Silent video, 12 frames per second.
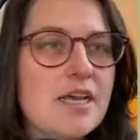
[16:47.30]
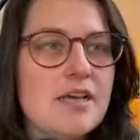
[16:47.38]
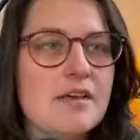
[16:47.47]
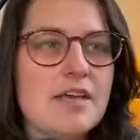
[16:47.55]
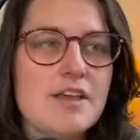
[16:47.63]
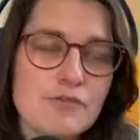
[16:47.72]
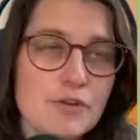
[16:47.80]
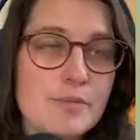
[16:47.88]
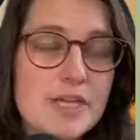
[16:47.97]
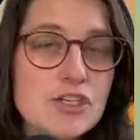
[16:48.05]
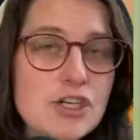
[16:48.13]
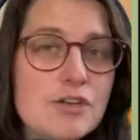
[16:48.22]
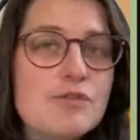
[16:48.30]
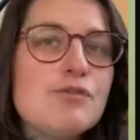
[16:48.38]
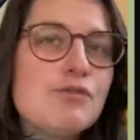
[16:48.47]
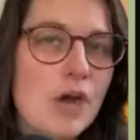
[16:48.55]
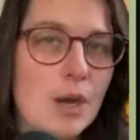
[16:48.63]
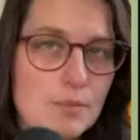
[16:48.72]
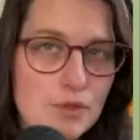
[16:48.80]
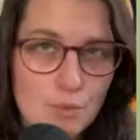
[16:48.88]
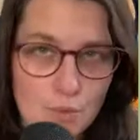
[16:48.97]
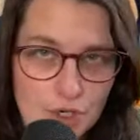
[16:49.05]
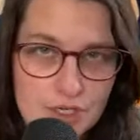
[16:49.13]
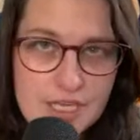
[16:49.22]
information from the
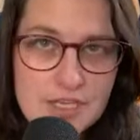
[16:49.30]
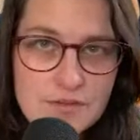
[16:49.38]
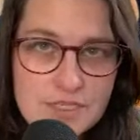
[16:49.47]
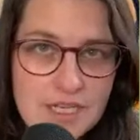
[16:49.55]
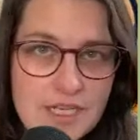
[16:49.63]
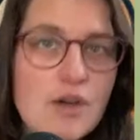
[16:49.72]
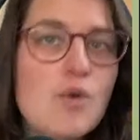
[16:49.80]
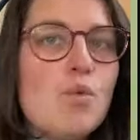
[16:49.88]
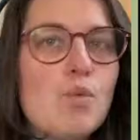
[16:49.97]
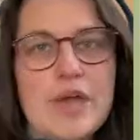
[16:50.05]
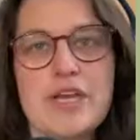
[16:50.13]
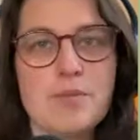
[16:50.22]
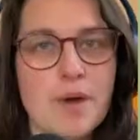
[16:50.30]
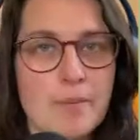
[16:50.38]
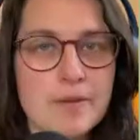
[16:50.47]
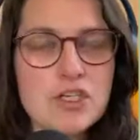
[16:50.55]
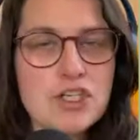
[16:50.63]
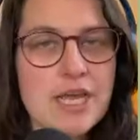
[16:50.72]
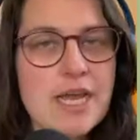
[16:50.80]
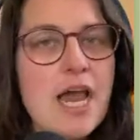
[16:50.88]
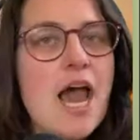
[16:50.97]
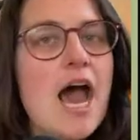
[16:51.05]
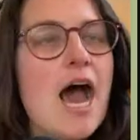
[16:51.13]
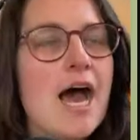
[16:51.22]
work that you did when you publish it.
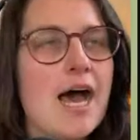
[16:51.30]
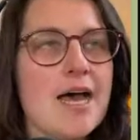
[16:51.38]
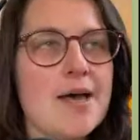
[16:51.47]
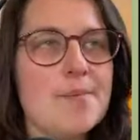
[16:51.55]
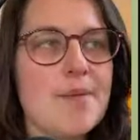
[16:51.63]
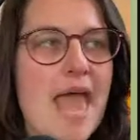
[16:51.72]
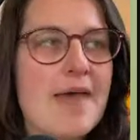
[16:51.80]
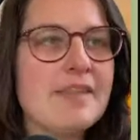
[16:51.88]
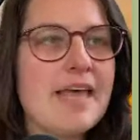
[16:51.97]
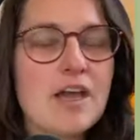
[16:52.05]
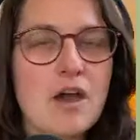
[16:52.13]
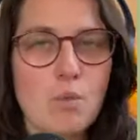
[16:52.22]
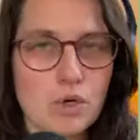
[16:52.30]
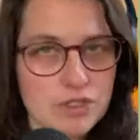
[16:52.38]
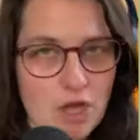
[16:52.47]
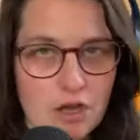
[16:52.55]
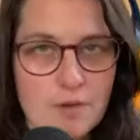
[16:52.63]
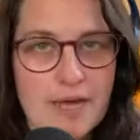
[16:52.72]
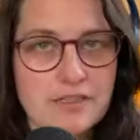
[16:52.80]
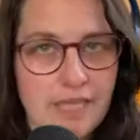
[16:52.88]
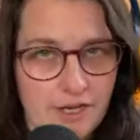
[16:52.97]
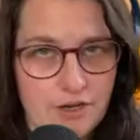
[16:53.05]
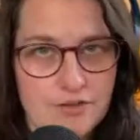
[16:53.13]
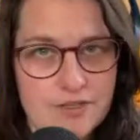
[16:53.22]
And like we'll talk about
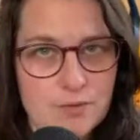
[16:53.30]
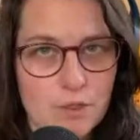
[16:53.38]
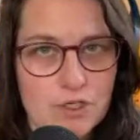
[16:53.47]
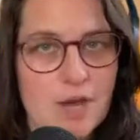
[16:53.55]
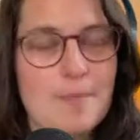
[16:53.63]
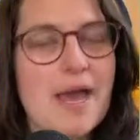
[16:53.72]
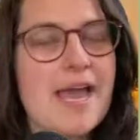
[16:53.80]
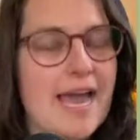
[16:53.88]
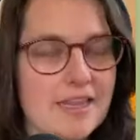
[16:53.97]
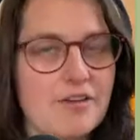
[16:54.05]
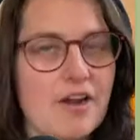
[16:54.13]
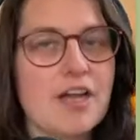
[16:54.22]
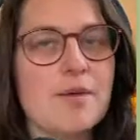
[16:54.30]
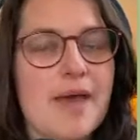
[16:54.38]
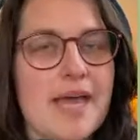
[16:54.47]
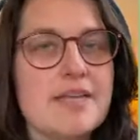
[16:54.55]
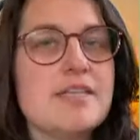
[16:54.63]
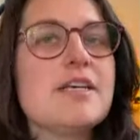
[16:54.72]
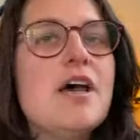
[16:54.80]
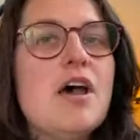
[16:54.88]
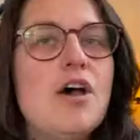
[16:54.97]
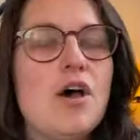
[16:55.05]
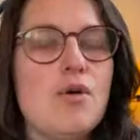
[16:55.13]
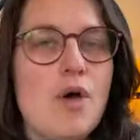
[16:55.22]
later in this workshop, I highly recommend
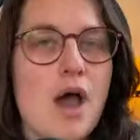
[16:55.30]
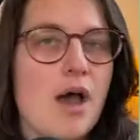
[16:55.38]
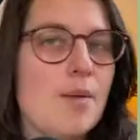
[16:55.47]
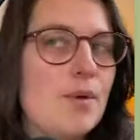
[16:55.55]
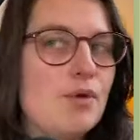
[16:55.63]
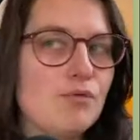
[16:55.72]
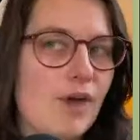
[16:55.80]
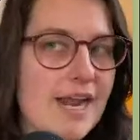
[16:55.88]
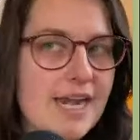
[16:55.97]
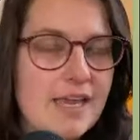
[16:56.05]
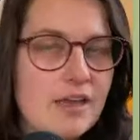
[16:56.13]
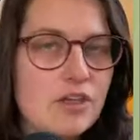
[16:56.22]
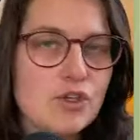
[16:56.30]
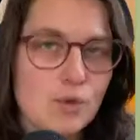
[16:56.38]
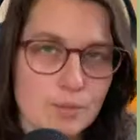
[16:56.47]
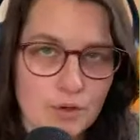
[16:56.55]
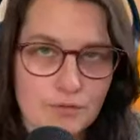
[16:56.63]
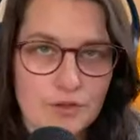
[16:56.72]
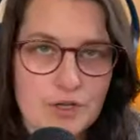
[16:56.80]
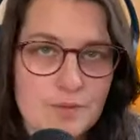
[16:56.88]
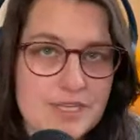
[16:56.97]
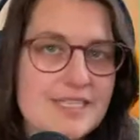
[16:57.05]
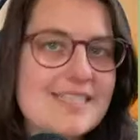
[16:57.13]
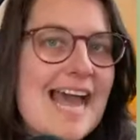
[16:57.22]
writing your portfolio
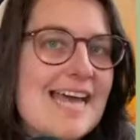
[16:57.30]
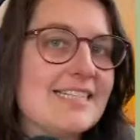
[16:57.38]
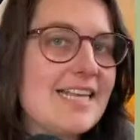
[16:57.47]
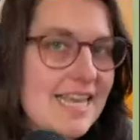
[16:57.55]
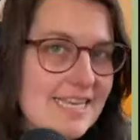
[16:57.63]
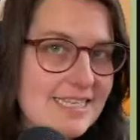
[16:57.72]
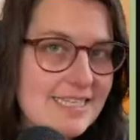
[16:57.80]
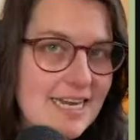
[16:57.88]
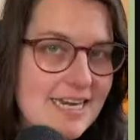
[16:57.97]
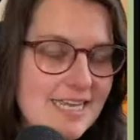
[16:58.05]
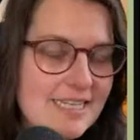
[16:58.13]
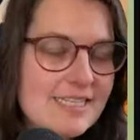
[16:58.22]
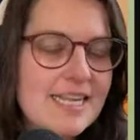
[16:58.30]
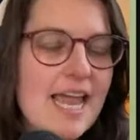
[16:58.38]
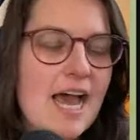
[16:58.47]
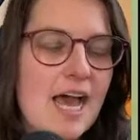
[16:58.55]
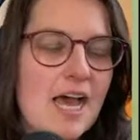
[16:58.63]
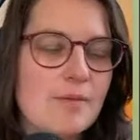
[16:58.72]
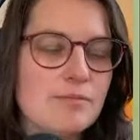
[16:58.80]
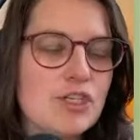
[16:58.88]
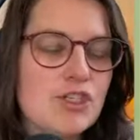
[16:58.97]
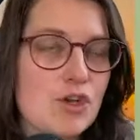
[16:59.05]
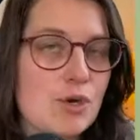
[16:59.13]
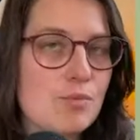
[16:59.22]
pieces as case studies to
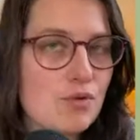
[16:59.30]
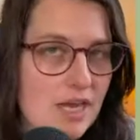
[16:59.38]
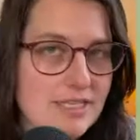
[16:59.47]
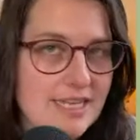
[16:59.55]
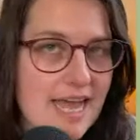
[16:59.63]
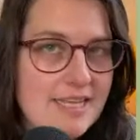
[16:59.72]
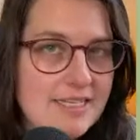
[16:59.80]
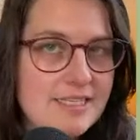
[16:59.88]
show your process.